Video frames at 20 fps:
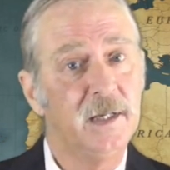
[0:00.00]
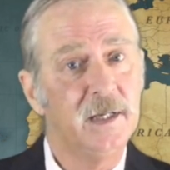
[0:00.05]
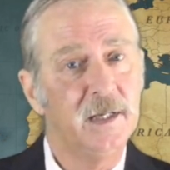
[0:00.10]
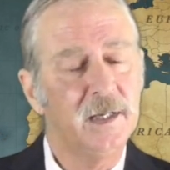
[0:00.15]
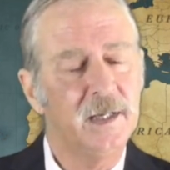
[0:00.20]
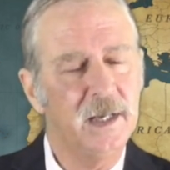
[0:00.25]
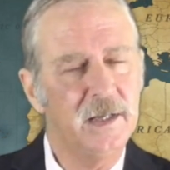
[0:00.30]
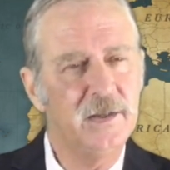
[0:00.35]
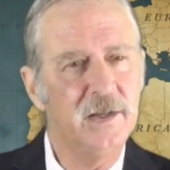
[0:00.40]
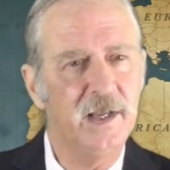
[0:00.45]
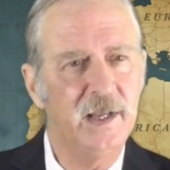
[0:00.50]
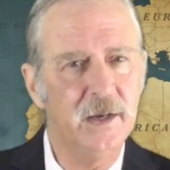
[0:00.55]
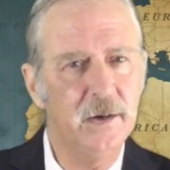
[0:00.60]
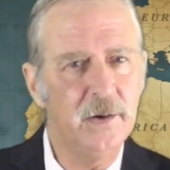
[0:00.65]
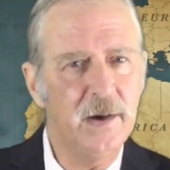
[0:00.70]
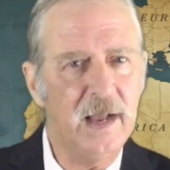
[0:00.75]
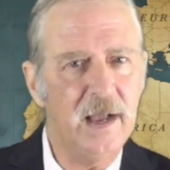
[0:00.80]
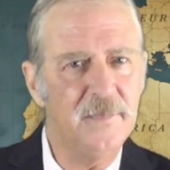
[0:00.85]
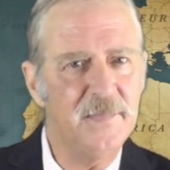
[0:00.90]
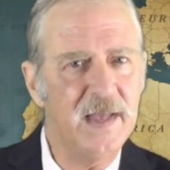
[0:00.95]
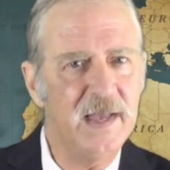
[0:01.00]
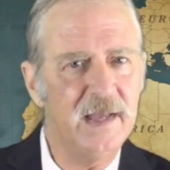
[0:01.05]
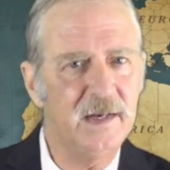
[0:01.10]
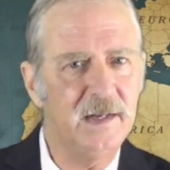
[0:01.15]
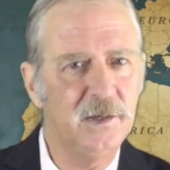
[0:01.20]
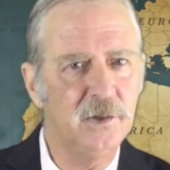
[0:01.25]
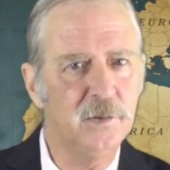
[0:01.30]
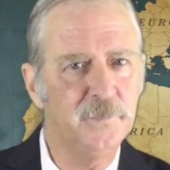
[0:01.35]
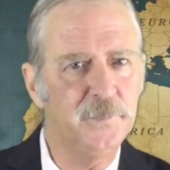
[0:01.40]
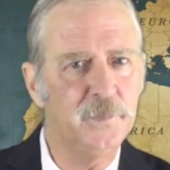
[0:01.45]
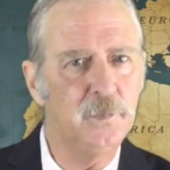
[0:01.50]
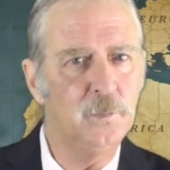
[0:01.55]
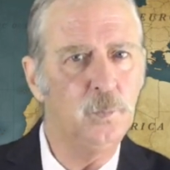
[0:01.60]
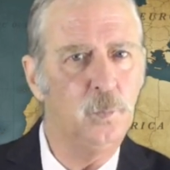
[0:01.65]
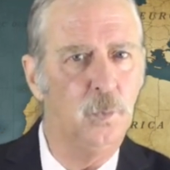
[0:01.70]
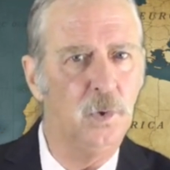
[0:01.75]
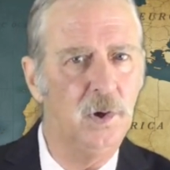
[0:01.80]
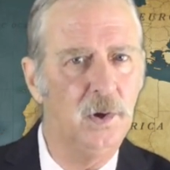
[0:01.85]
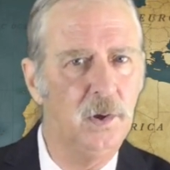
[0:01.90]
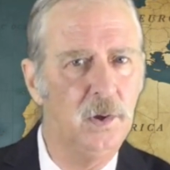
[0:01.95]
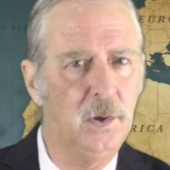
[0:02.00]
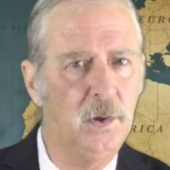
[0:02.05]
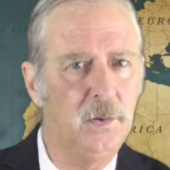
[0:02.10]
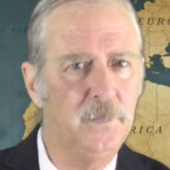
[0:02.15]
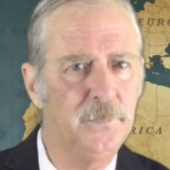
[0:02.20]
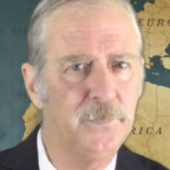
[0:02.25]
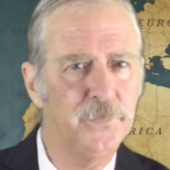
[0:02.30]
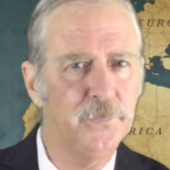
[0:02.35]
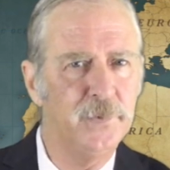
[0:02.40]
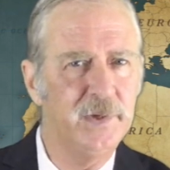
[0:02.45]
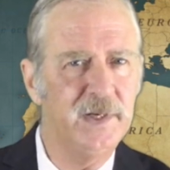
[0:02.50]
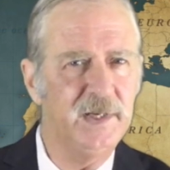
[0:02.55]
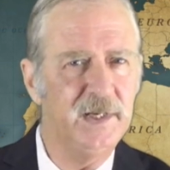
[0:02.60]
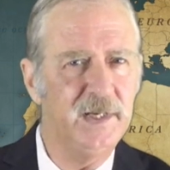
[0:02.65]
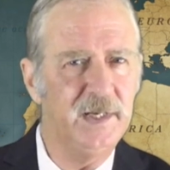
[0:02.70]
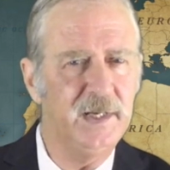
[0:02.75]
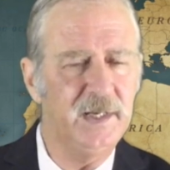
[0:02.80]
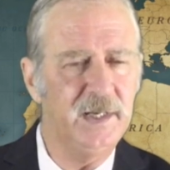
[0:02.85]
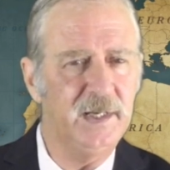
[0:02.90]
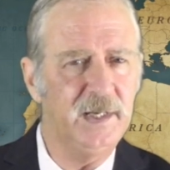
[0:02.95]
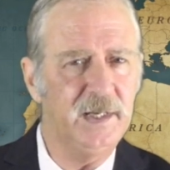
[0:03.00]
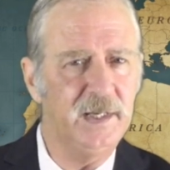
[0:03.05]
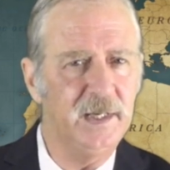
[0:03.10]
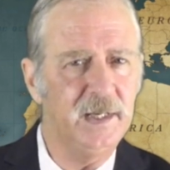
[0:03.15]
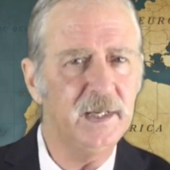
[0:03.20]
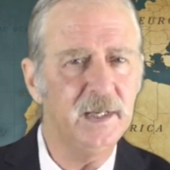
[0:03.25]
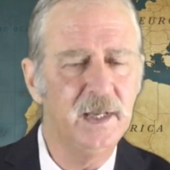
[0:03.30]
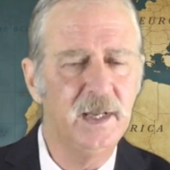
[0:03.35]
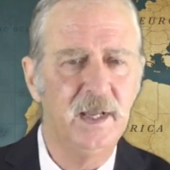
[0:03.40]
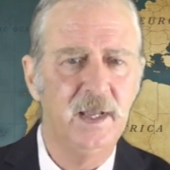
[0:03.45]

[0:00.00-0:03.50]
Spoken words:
Can you hear how that interval? 1, 3.